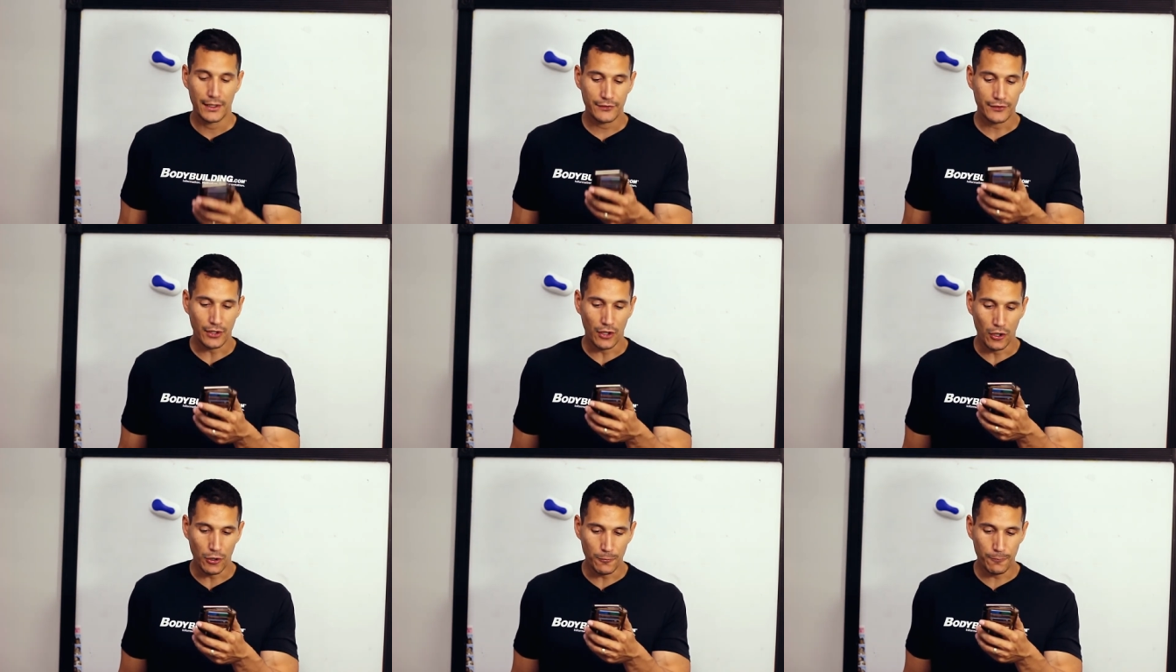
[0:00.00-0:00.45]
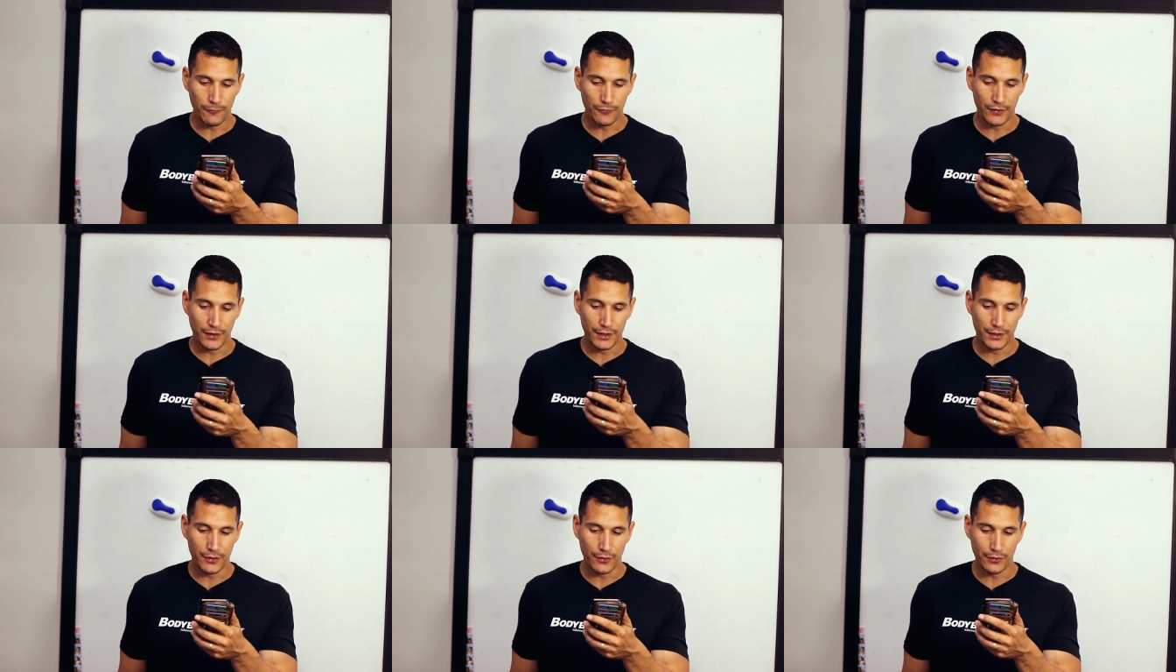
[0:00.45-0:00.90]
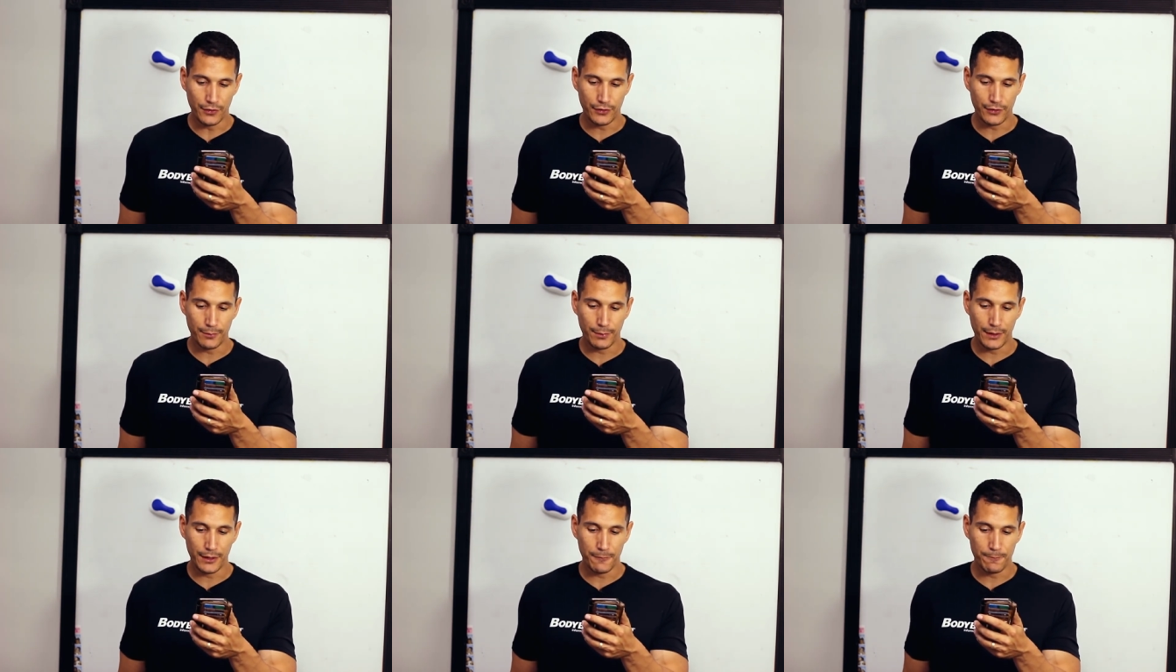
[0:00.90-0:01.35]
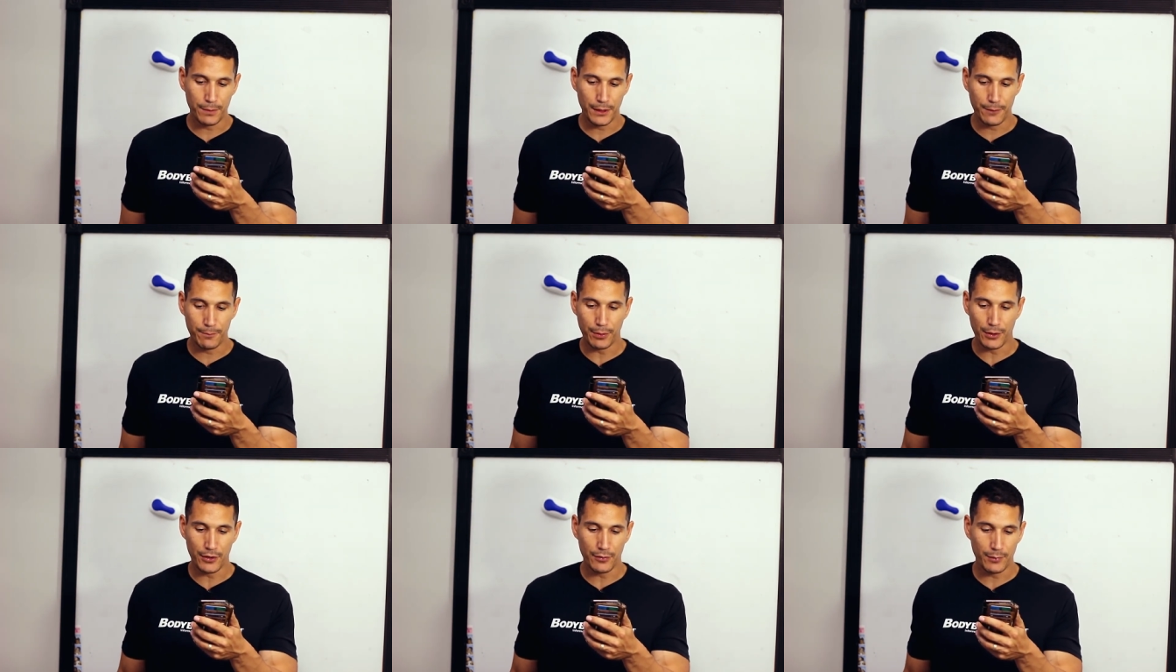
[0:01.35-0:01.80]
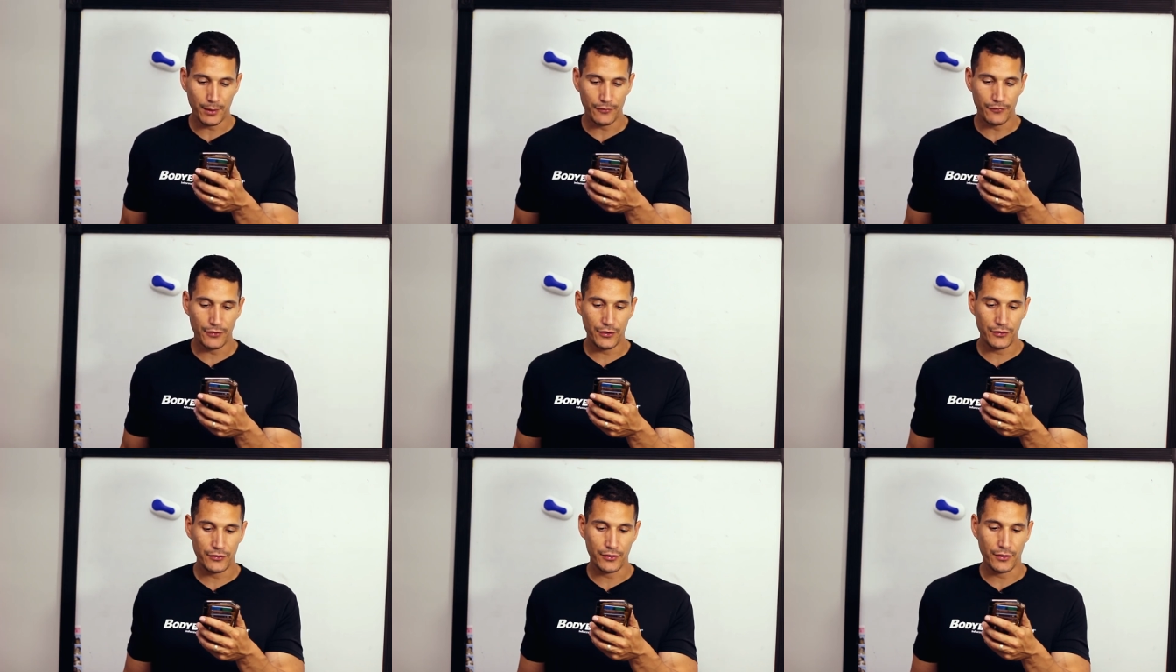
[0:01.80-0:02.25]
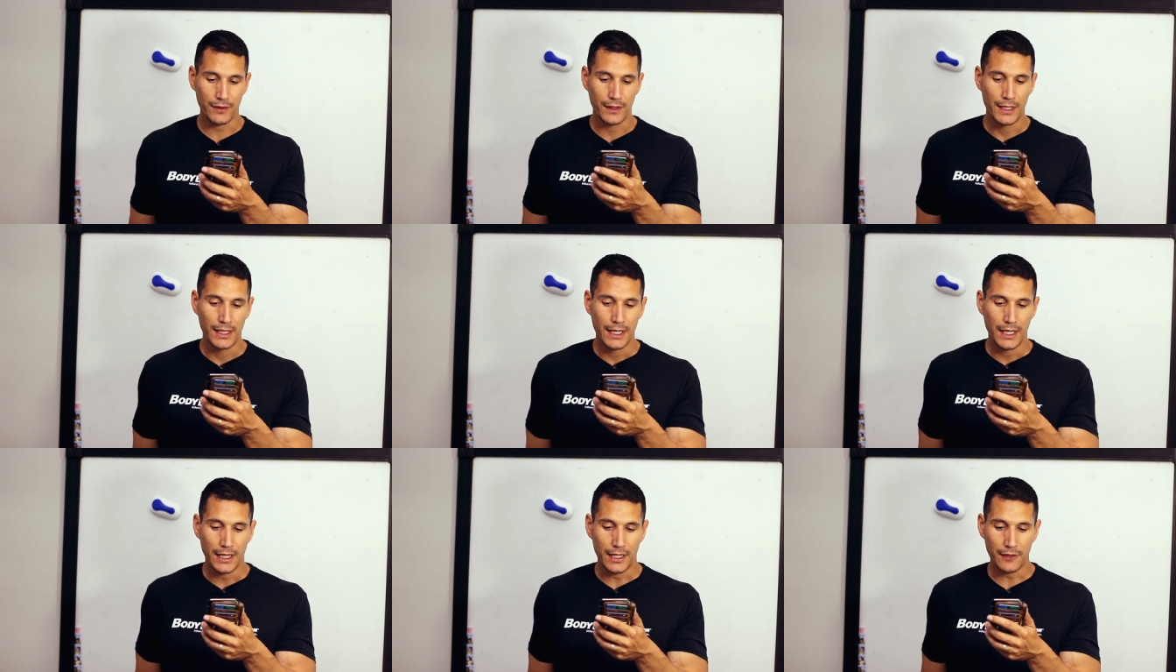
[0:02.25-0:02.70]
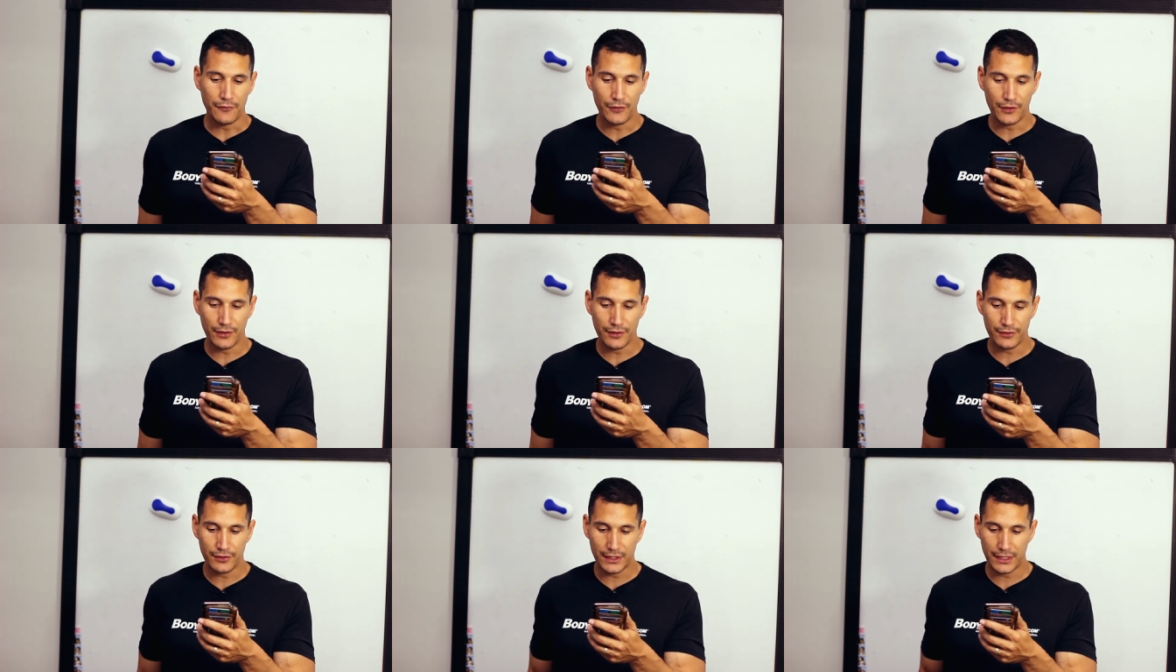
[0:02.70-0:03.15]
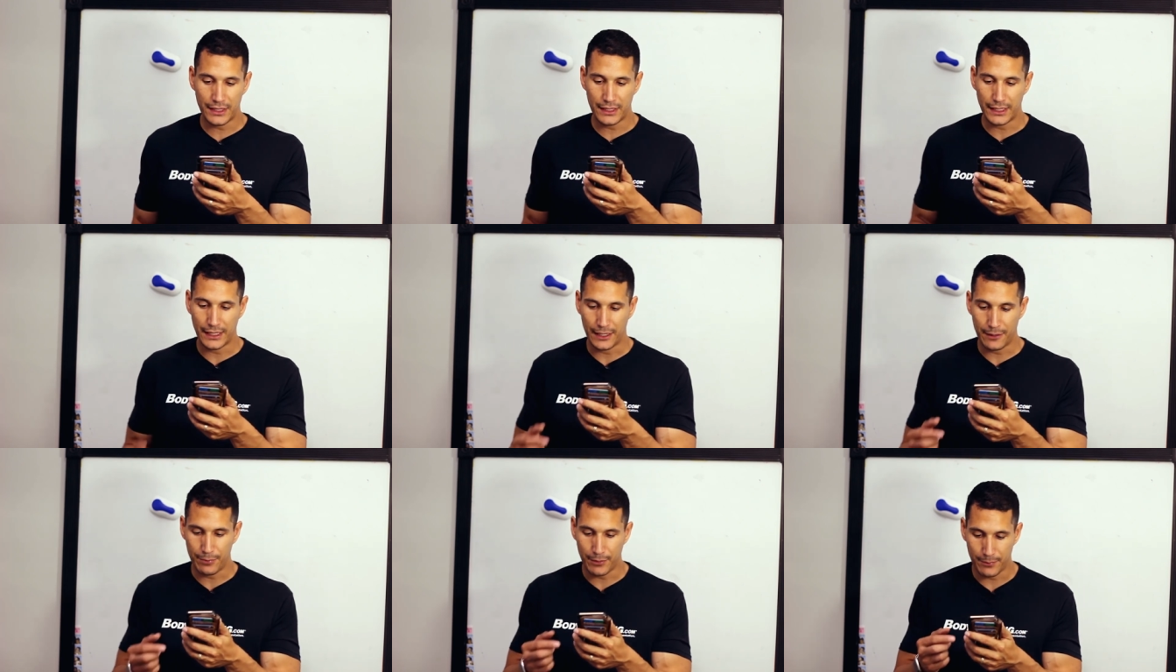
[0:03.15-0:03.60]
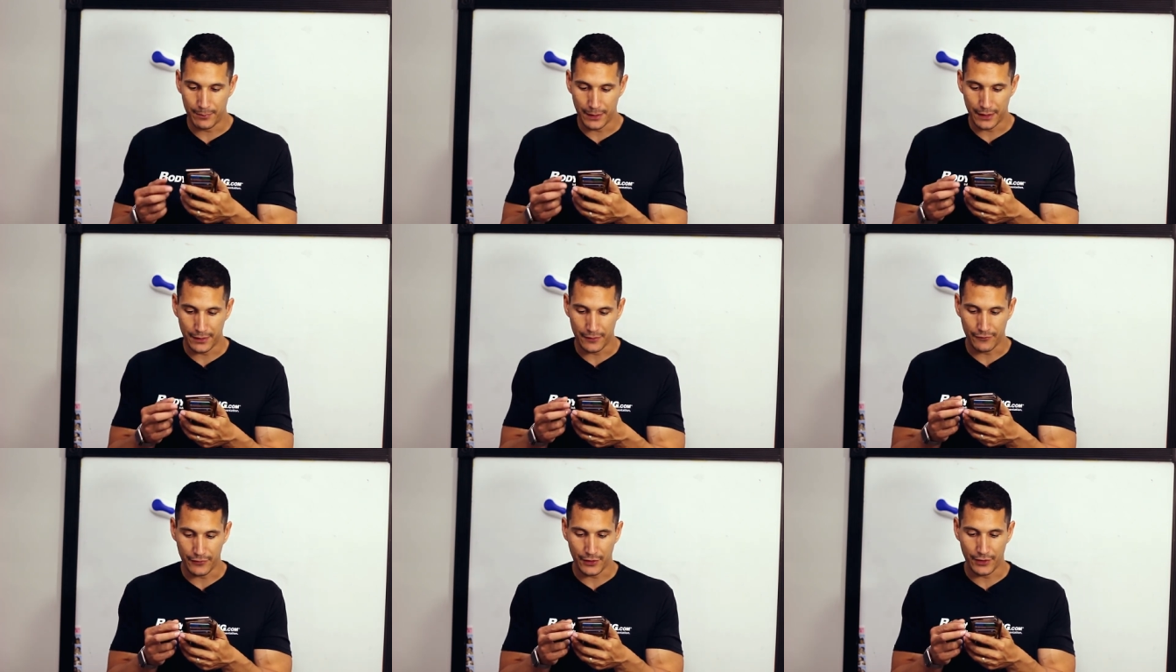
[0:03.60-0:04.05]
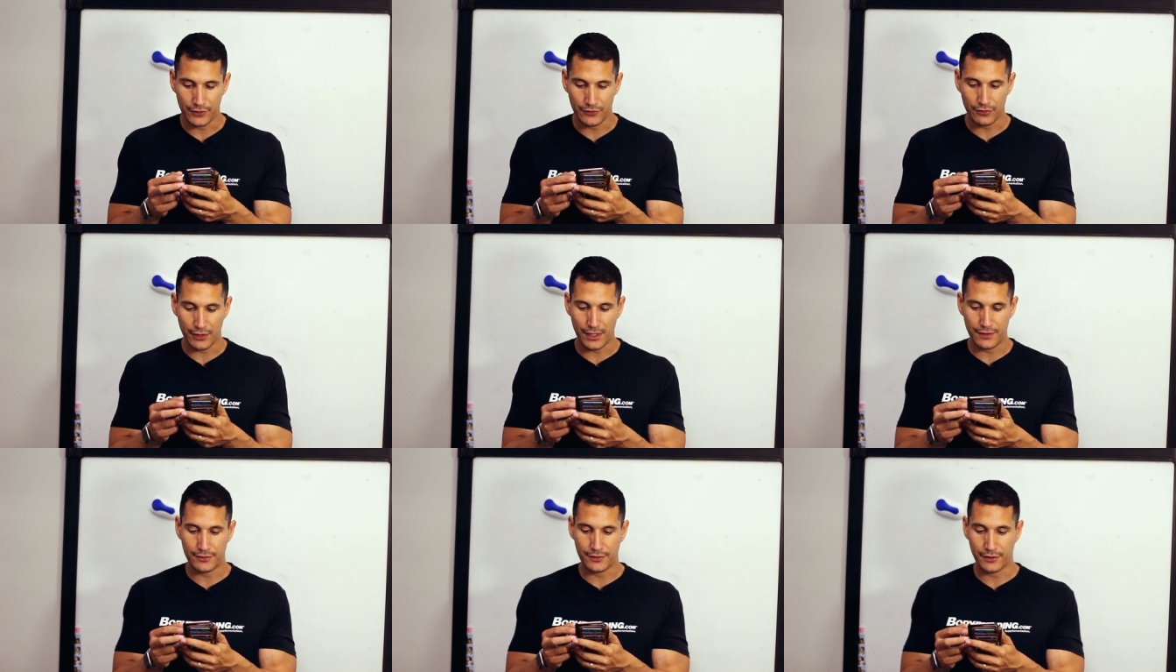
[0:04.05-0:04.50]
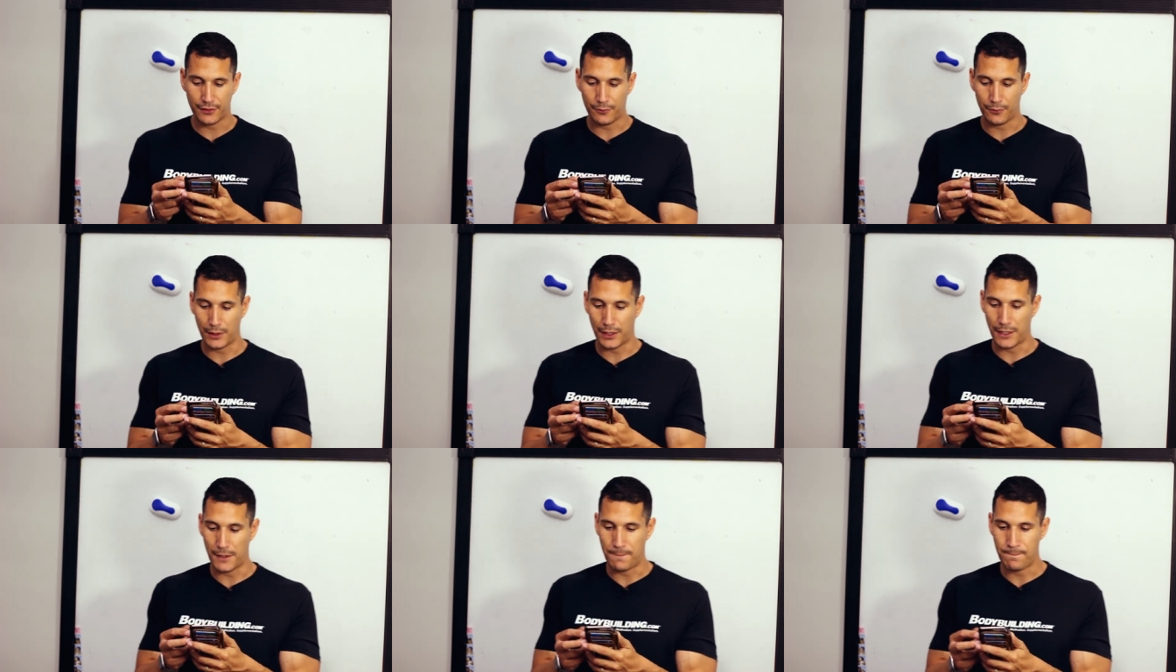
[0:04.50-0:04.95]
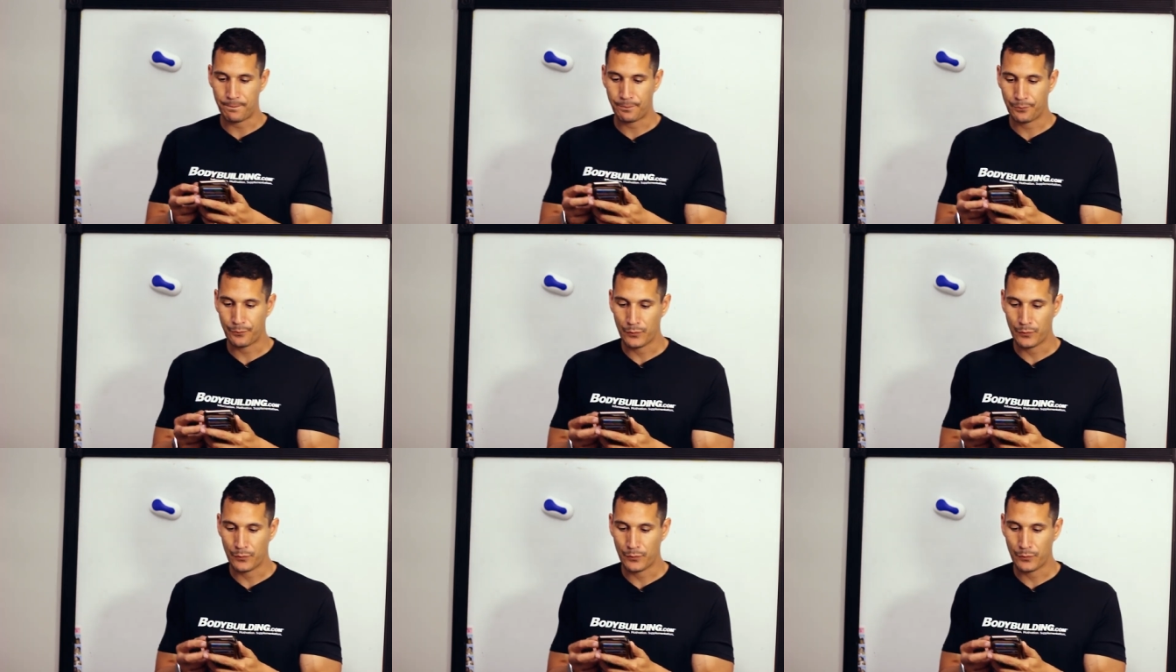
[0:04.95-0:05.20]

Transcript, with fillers: is hopefully going to be a big part of my future. And I feel this can inhibit me in a very drastic way.